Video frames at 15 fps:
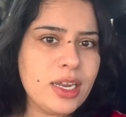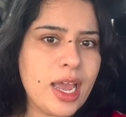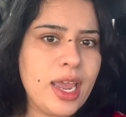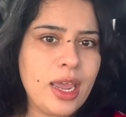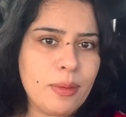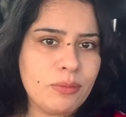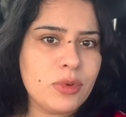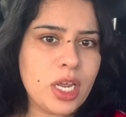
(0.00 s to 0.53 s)

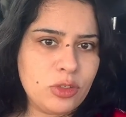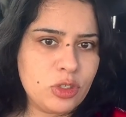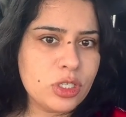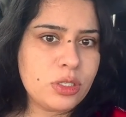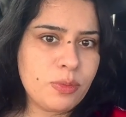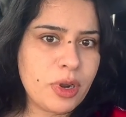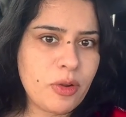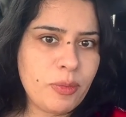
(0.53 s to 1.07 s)
I
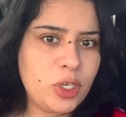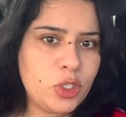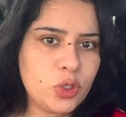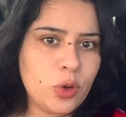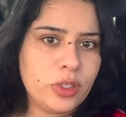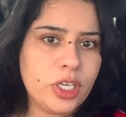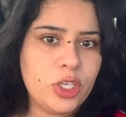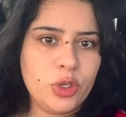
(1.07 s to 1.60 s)
just want to make
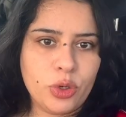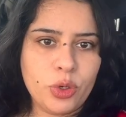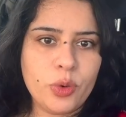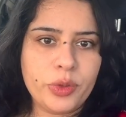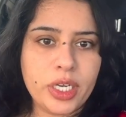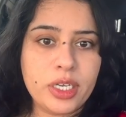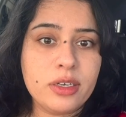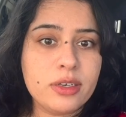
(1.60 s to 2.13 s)
sure that you know
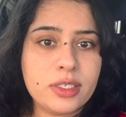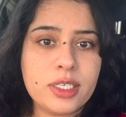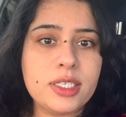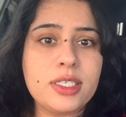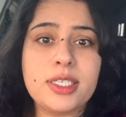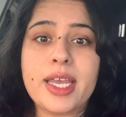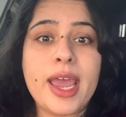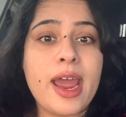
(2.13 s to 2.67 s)
that
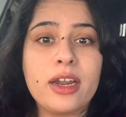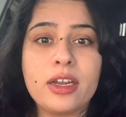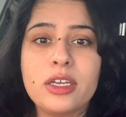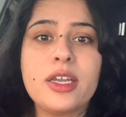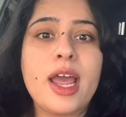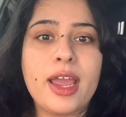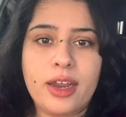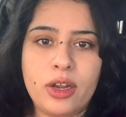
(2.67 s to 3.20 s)
nurses can't
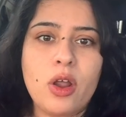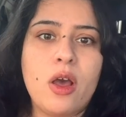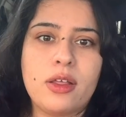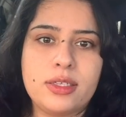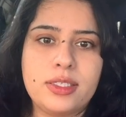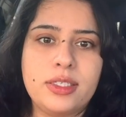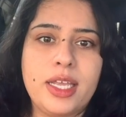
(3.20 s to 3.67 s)
diagnose.